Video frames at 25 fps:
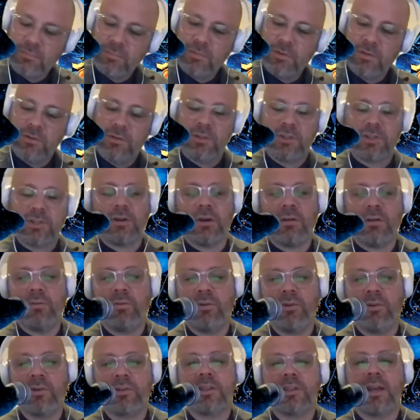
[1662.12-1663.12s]
Star
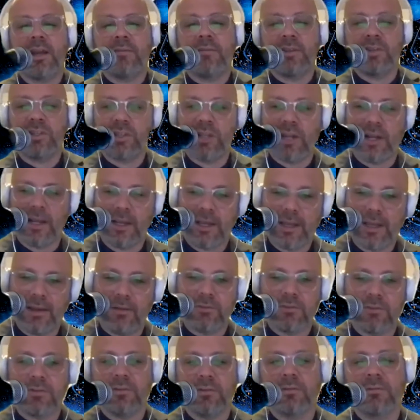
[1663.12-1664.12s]
Wars, they have the Jedi
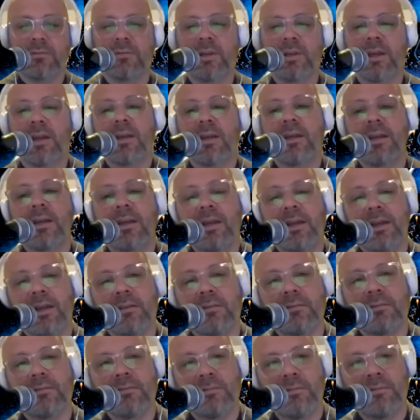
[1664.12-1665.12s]
Council.
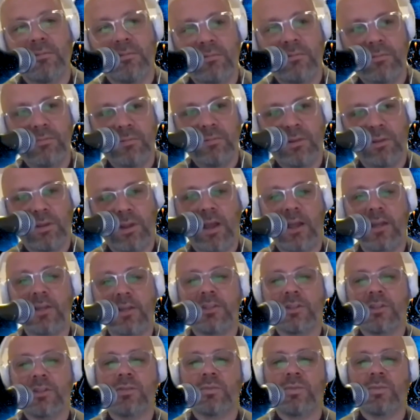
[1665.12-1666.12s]
In
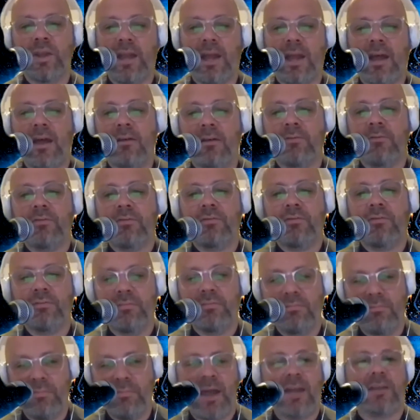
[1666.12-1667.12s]
lodges, we have
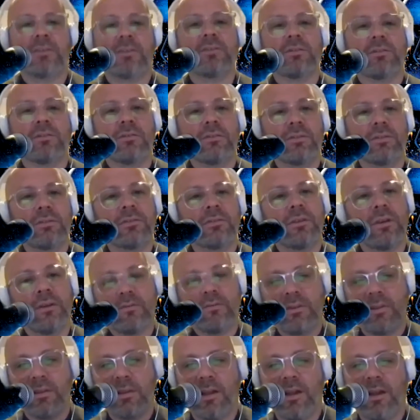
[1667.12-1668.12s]
masters of
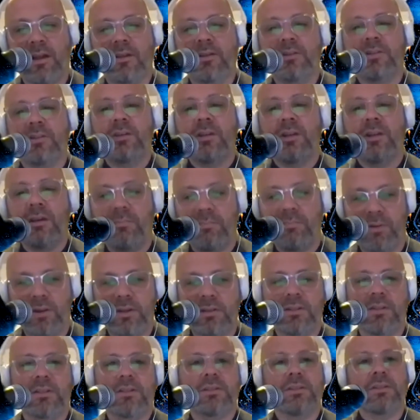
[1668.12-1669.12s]
the lodge and
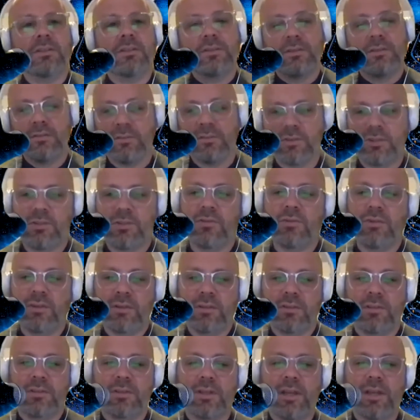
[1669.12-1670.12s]
apprentices or
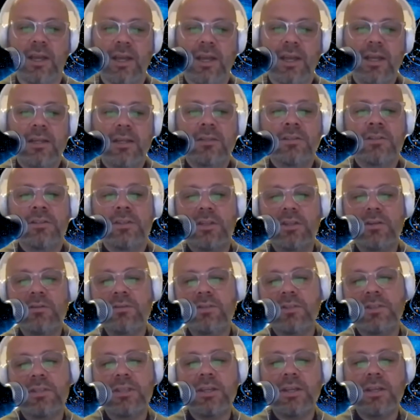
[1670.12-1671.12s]
students. Do you
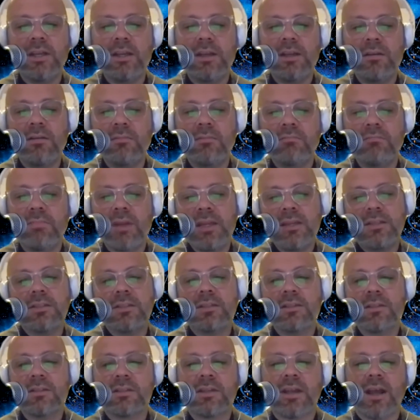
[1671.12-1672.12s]
see
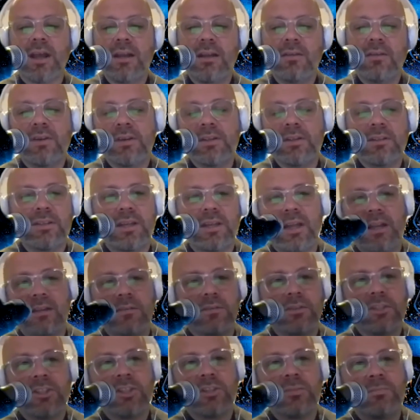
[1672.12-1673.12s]
Masons kind of as that
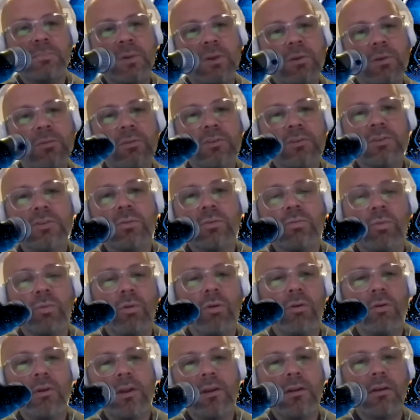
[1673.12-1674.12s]
spiritual
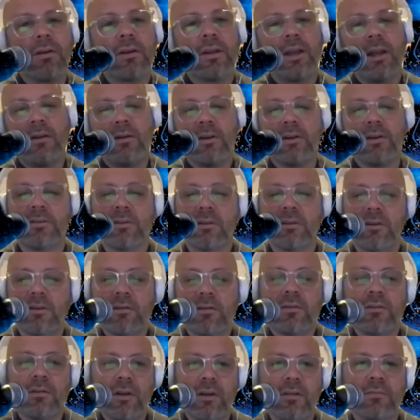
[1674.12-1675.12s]
warrior
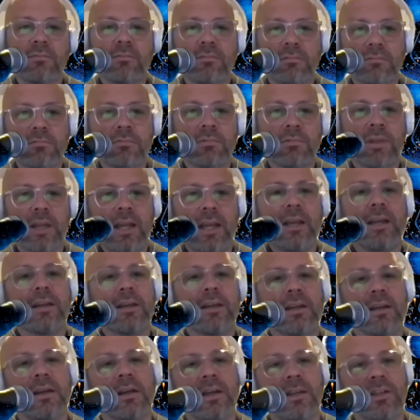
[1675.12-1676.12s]
character like
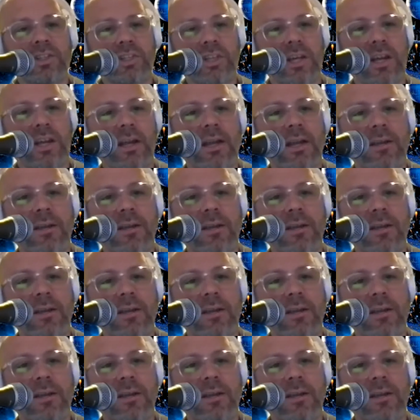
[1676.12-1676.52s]
a Jedi?